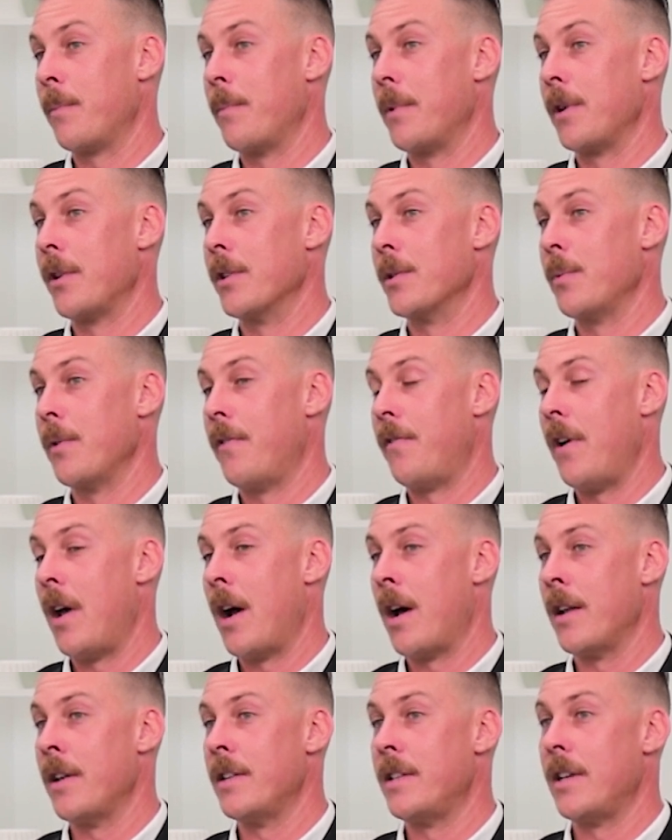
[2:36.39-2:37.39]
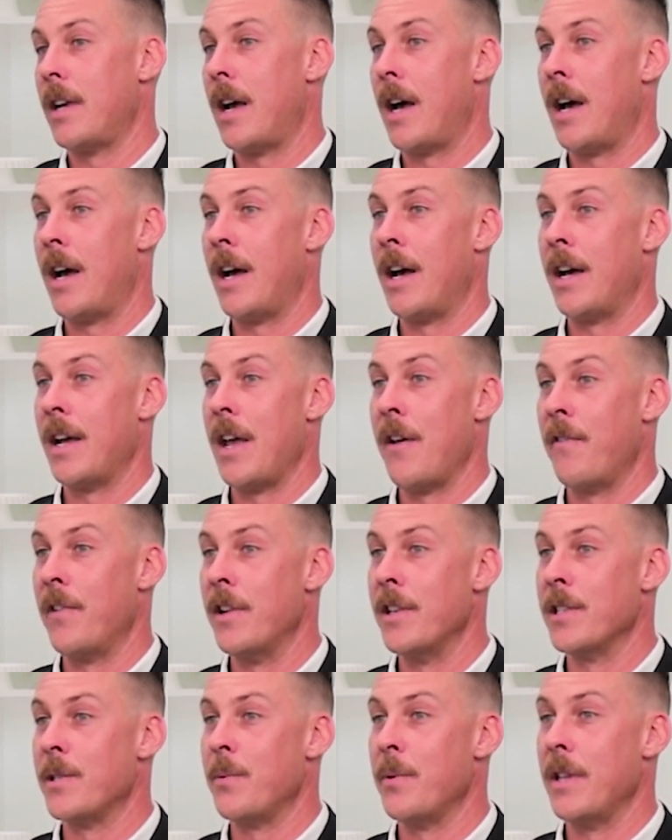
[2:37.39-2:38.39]
because we found
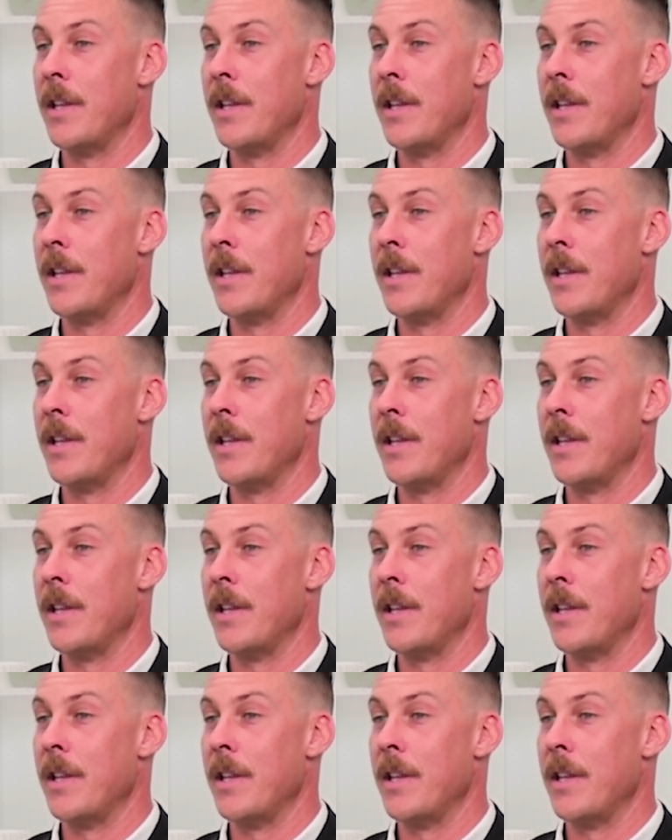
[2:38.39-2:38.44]
evidence